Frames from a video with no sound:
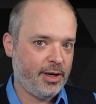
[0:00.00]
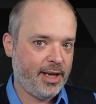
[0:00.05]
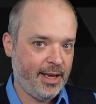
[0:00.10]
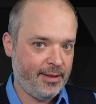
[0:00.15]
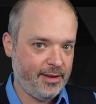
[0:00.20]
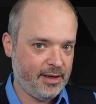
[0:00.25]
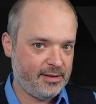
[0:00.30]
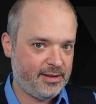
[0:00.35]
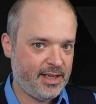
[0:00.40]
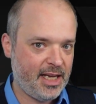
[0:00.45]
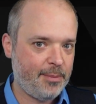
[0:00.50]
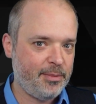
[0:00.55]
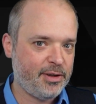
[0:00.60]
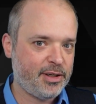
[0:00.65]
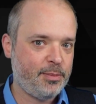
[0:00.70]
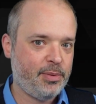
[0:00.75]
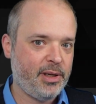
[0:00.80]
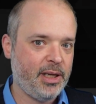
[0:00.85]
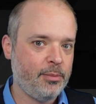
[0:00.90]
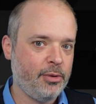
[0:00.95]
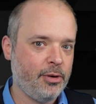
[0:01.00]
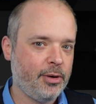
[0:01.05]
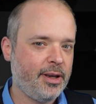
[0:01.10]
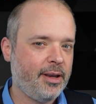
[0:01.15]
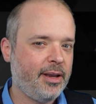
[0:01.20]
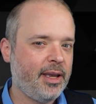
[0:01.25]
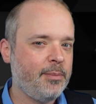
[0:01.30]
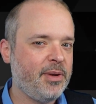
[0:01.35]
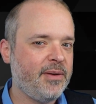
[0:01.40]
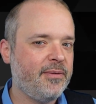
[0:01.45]
and the established playbook
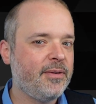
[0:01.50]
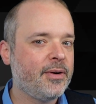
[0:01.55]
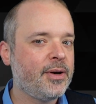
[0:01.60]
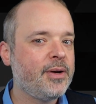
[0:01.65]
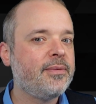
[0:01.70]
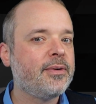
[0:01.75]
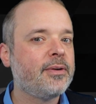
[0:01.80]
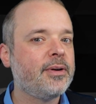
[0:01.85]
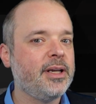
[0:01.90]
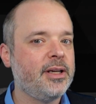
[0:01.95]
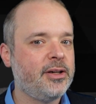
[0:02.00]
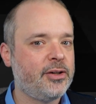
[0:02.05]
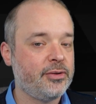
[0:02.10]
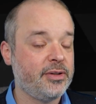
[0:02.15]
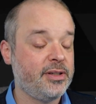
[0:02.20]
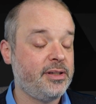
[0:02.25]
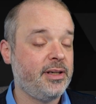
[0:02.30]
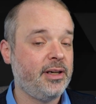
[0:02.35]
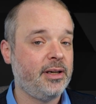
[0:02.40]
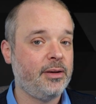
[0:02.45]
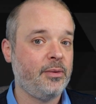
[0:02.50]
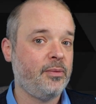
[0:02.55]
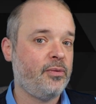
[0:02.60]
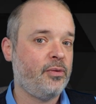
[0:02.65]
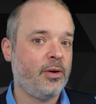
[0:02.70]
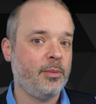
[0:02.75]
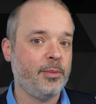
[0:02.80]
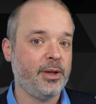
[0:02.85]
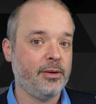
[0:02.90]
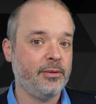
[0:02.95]
can be very, very interesting and
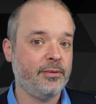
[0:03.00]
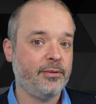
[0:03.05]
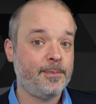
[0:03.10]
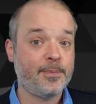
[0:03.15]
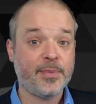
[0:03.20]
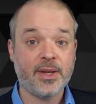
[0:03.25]
informative.